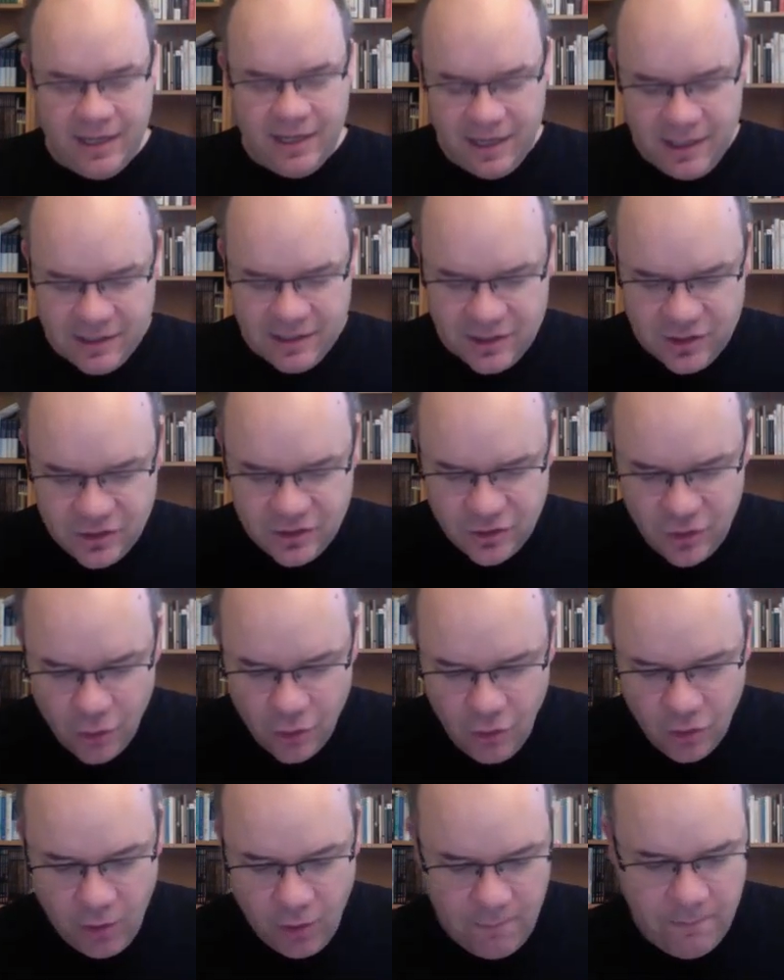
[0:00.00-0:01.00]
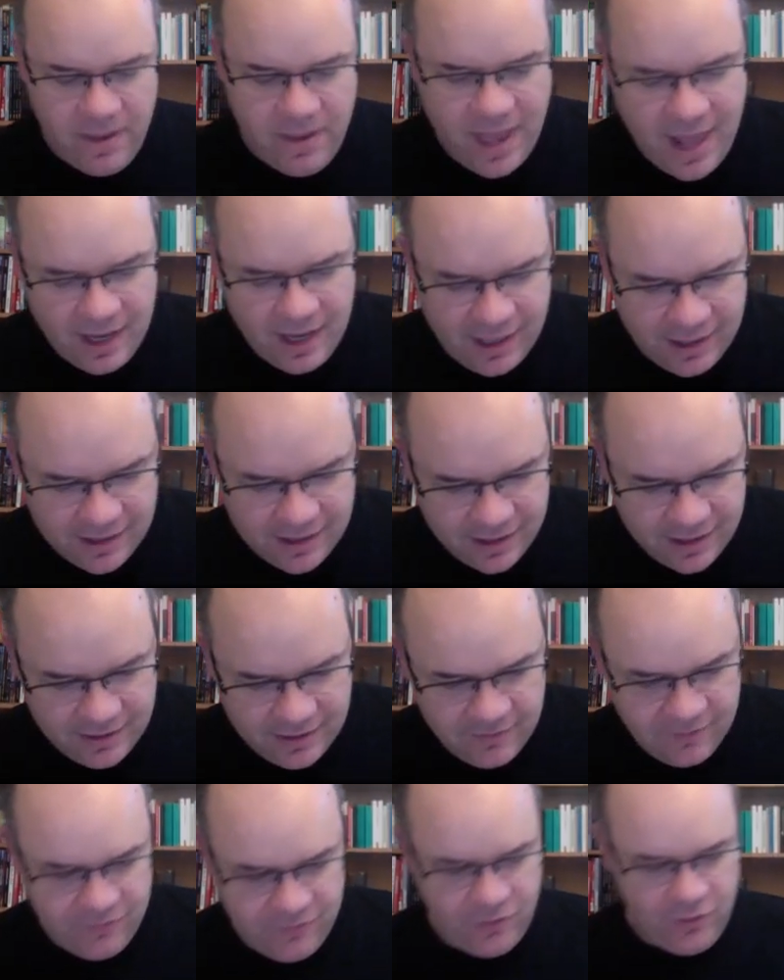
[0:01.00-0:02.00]
that is so compelling that
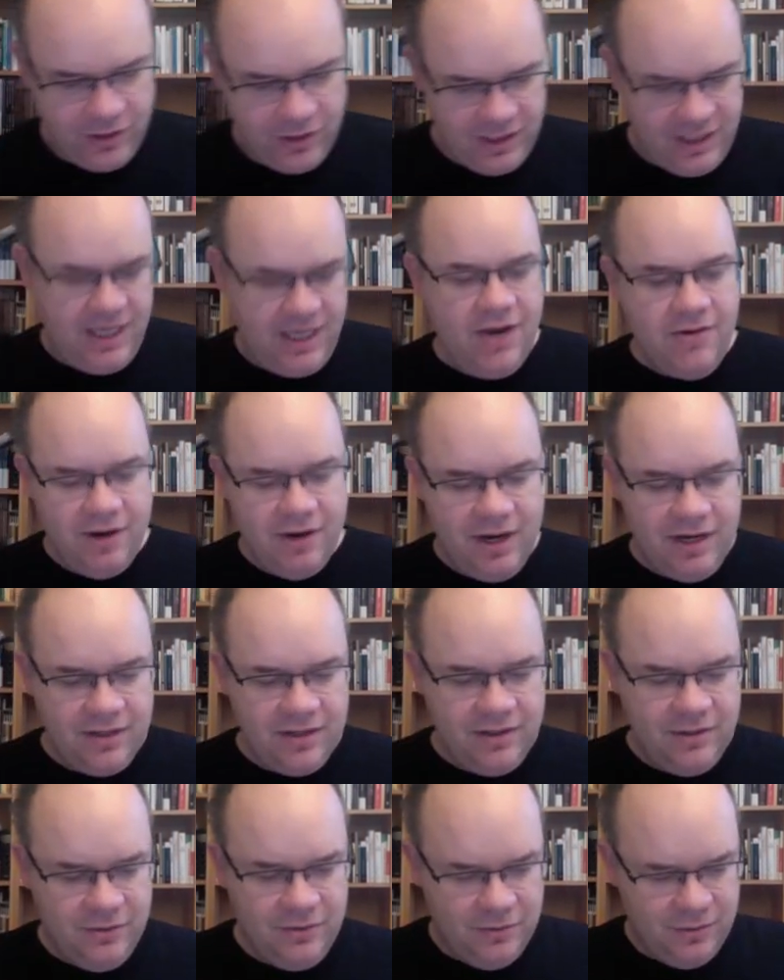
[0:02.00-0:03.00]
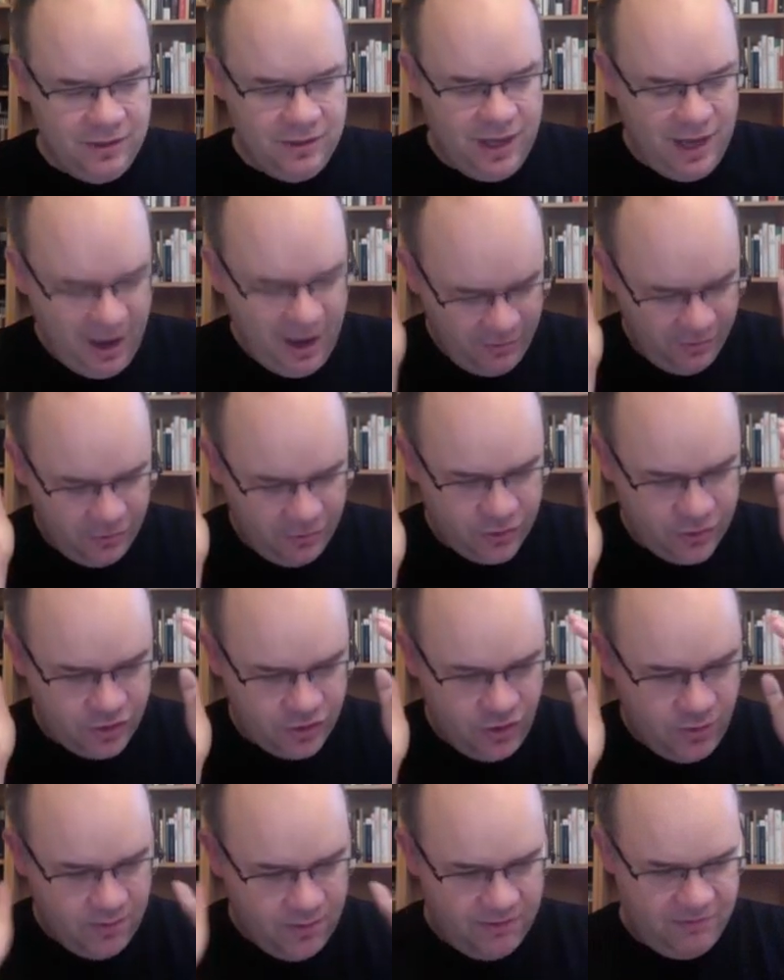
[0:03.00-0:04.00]
if you hear it, you have to
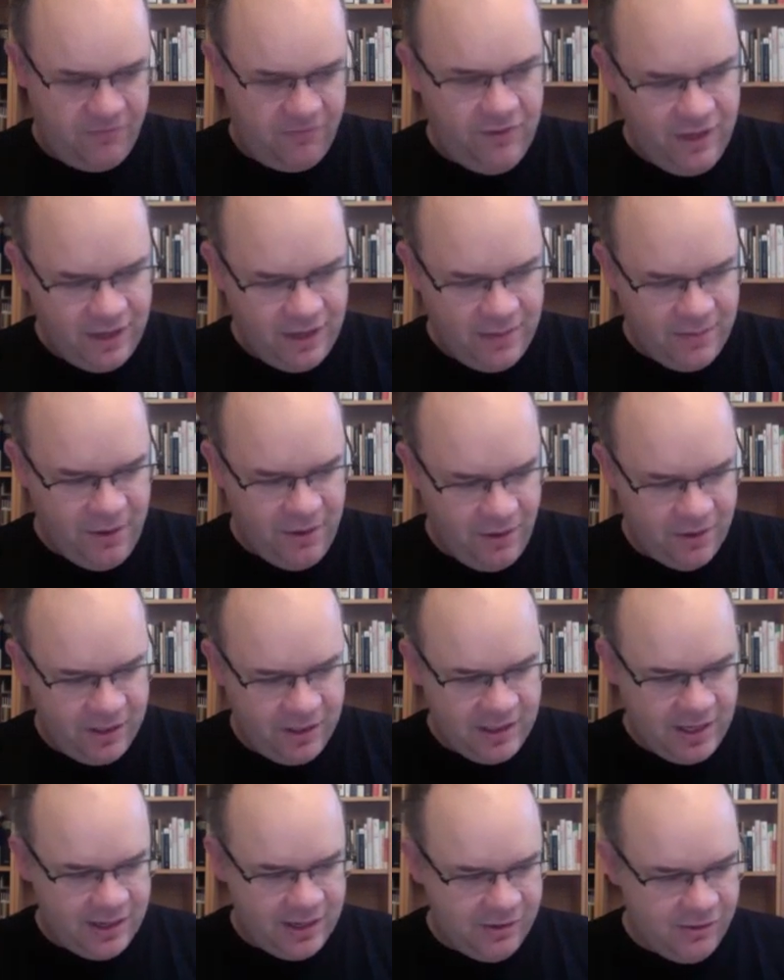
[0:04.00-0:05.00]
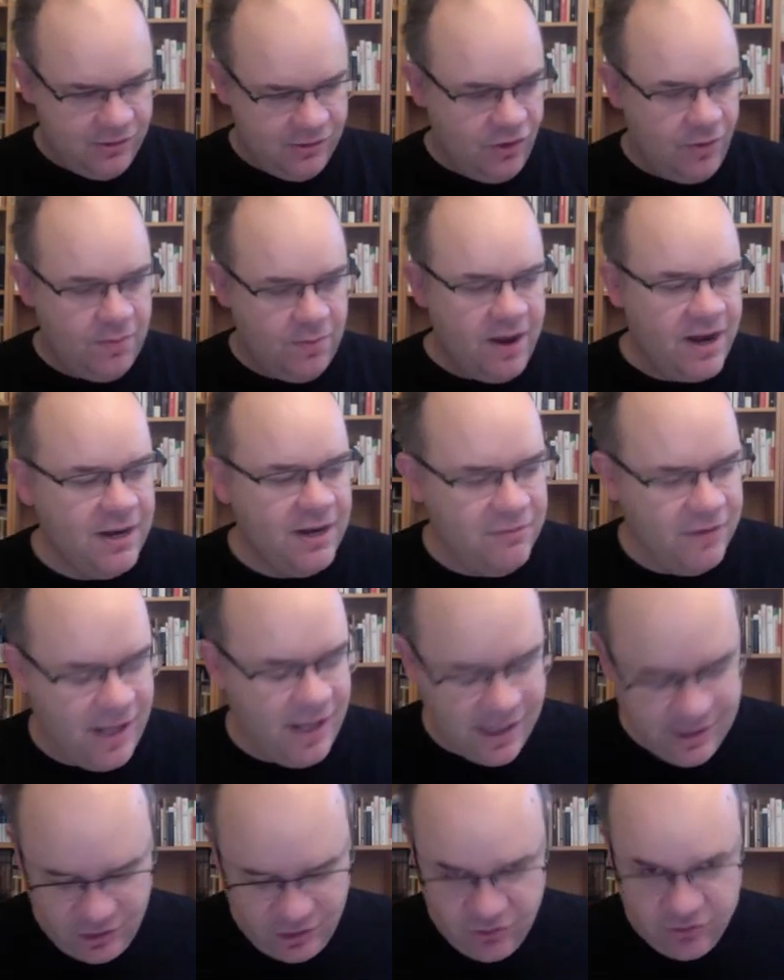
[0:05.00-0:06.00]
stop and think about it and drop anything
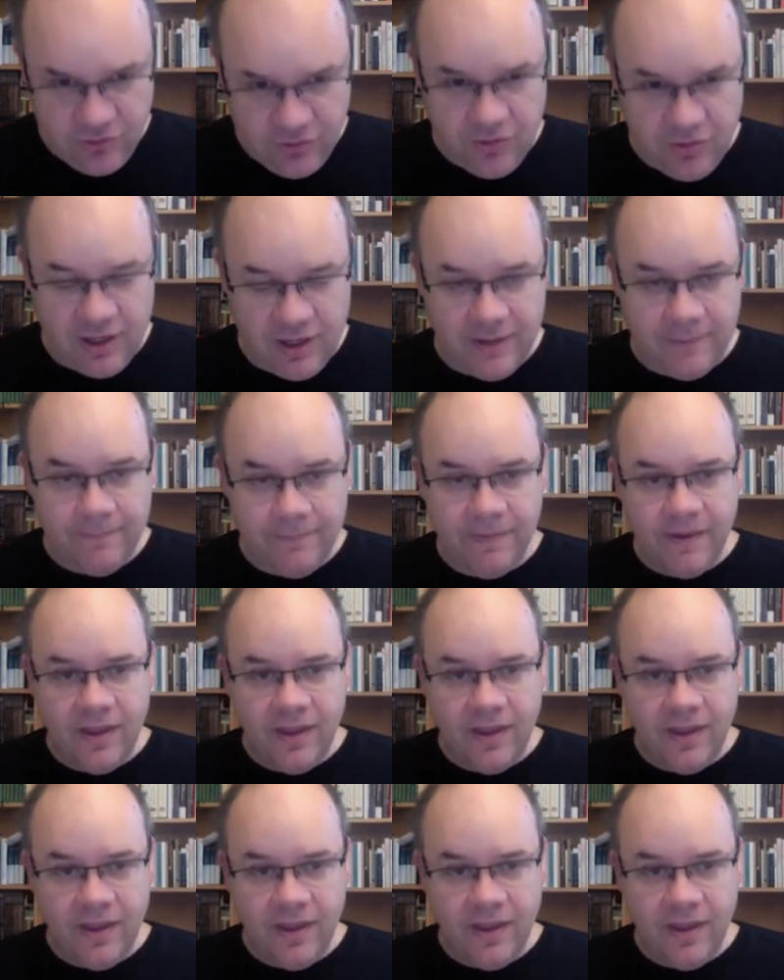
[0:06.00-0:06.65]
else you're doing.